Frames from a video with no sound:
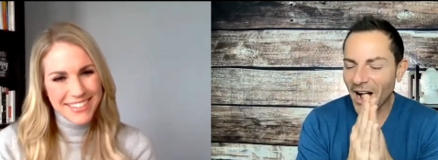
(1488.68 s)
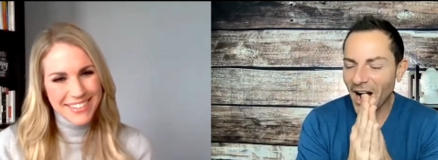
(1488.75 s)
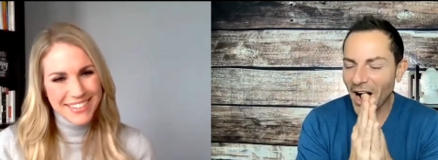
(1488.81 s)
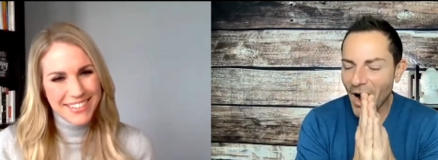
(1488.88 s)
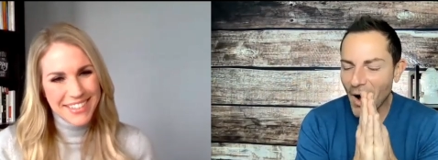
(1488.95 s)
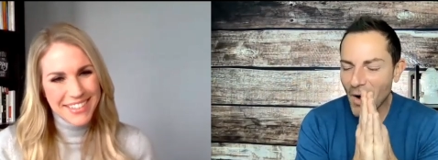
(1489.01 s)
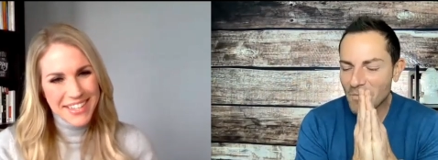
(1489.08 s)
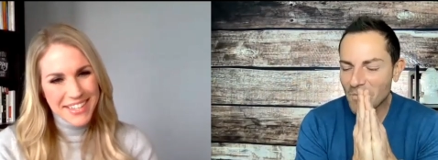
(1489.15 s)

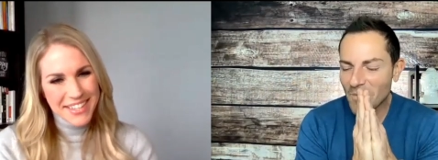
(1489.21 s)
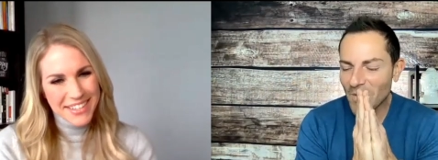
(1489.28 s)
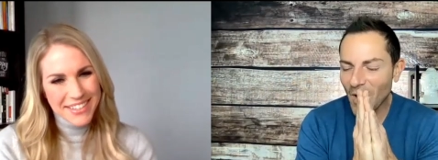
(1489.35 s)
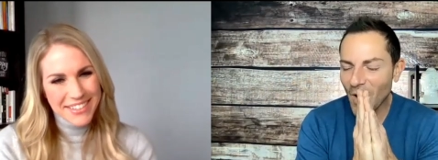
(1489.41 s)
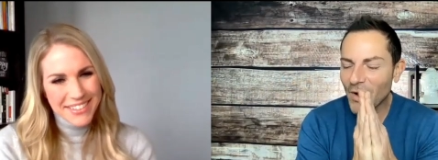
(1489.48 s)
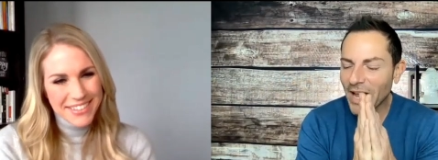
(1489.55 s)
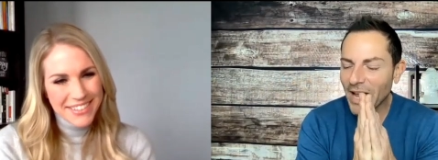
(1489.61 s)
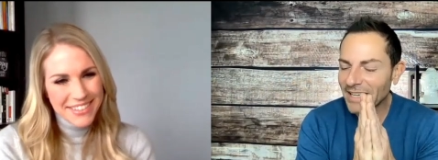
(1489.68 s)
Speaker 1: Um,
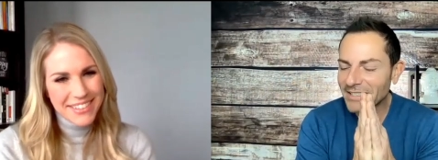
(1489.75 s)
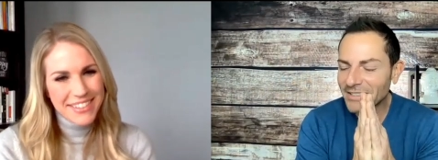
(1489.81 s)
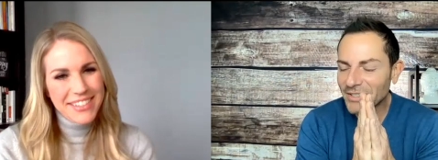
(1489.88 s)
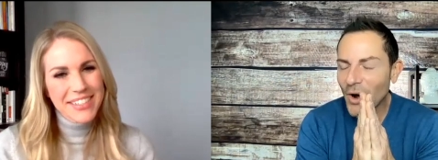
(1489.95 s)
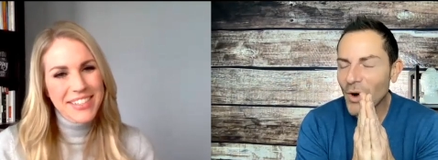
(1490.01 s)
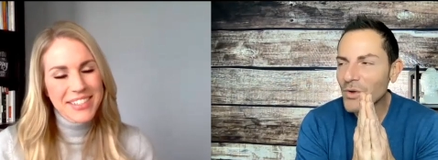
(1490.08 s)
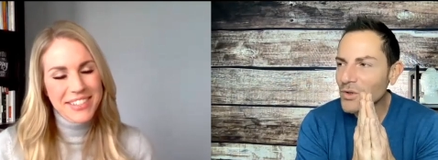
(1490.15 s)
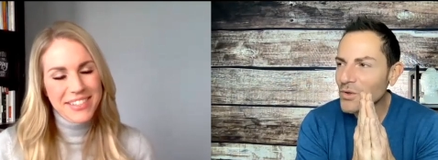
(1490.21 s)
okay,
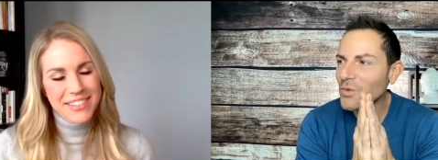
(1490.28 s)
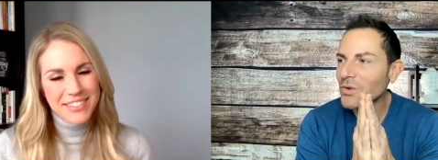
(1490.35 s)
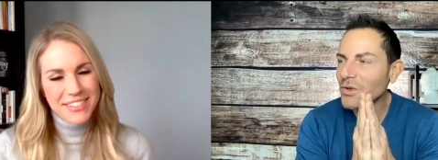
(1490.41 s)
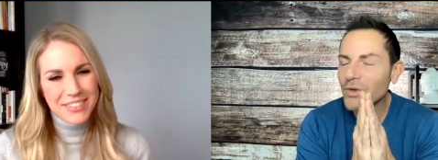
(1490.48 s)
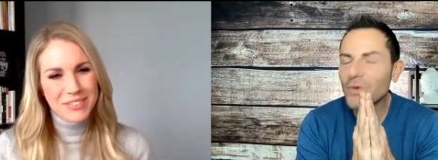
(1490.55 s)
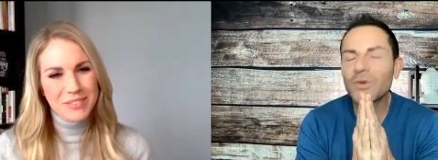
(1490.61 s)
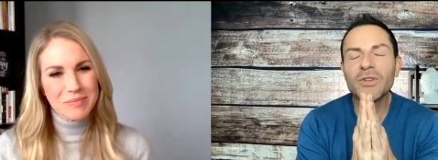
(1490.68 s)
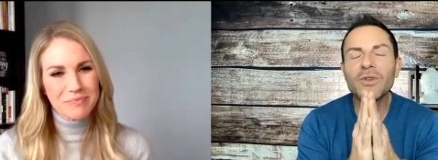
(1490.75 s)
so you
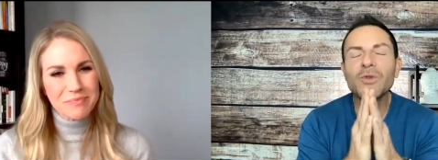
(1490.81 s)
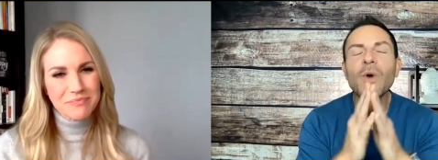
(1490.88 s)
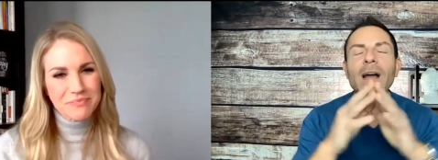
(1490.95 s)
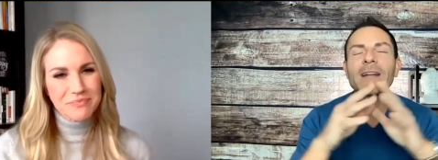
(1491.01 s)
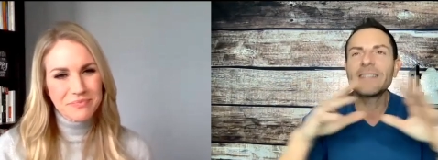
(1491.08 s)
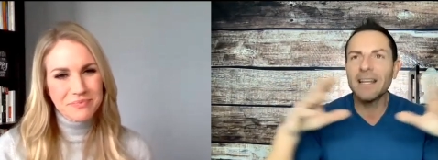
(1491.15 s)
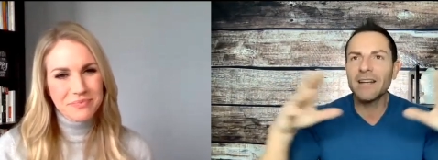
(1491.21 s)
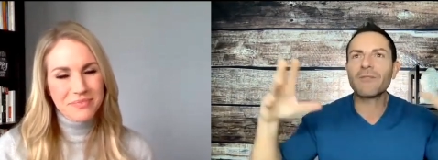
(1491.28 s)
you you
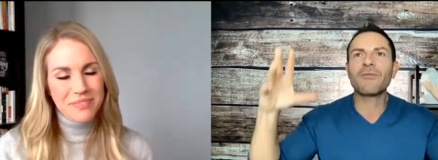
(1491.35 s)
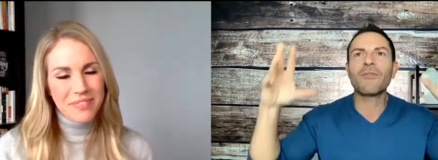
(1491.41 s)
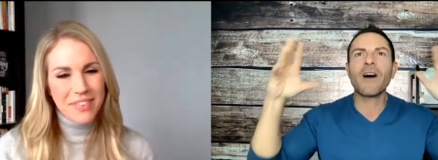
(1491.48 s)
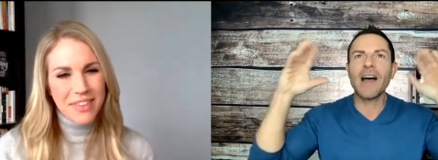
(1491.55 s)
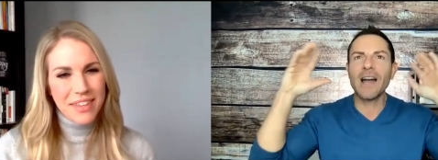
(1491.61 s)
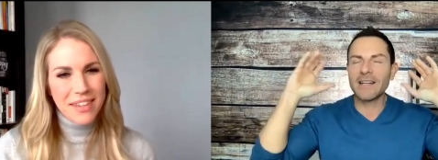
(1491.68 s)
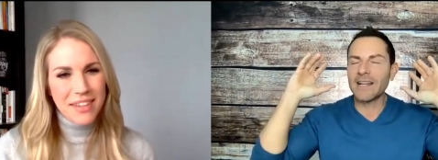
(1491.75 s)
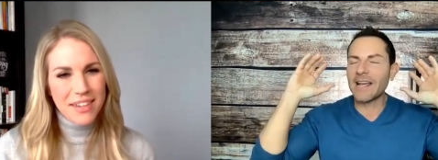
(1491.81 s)

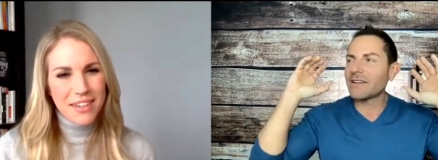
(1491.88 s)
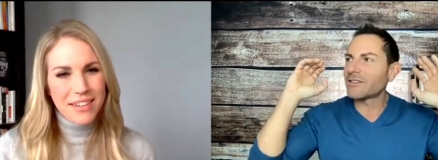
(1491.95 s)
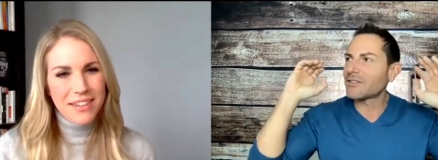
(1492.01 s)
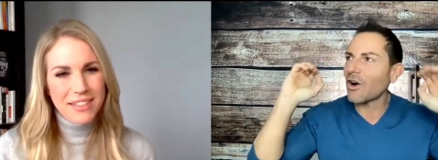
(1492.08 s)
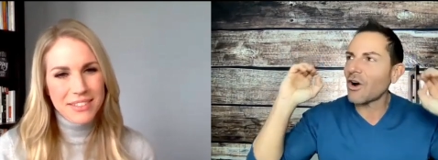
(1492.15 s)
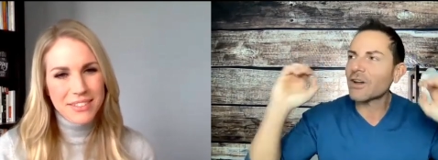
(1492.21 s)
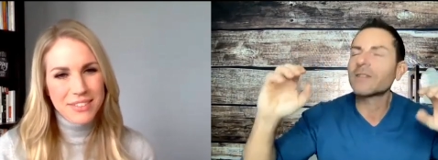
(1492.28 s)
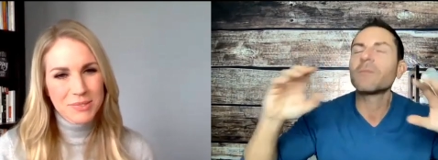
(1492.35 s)
identified and
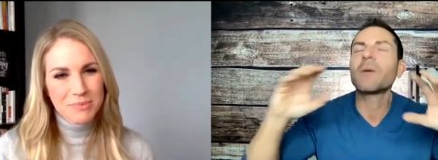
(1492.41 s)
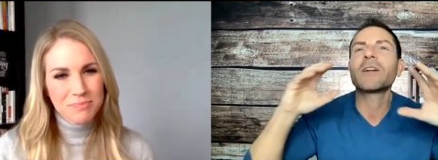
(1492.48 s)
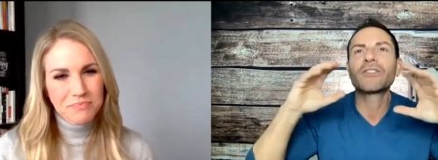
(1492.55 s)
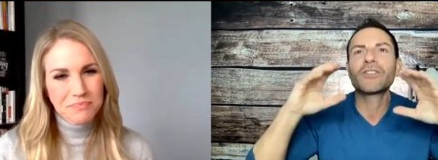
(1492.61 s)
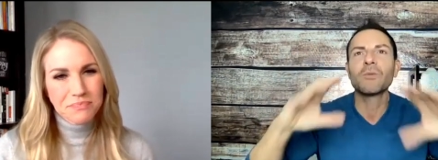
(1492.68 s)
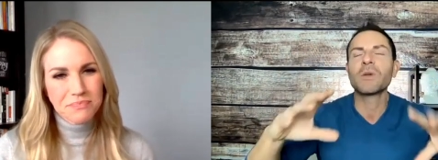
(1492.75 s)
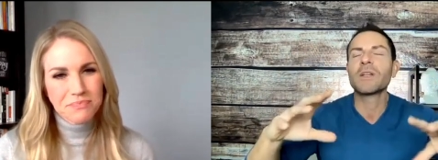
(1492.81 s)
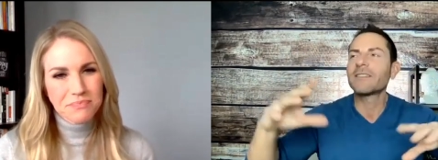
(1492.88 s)
talked about
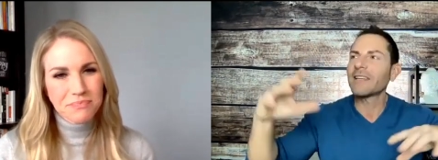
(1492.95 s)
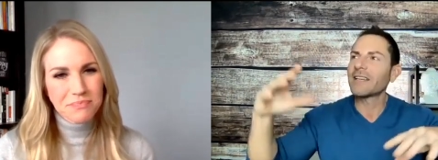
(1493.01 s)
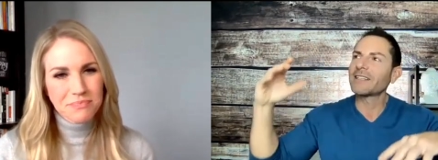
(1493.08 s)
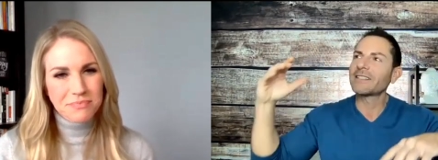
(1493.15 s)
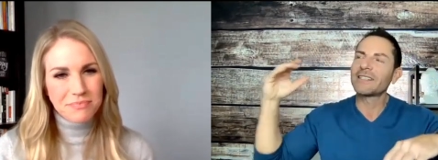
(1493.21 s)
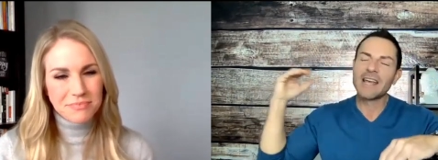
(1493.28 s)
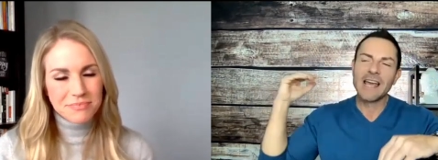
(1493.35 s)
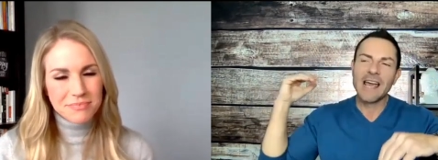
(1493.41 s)
so many
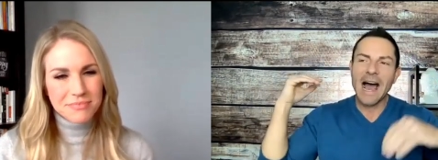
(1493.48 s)
things.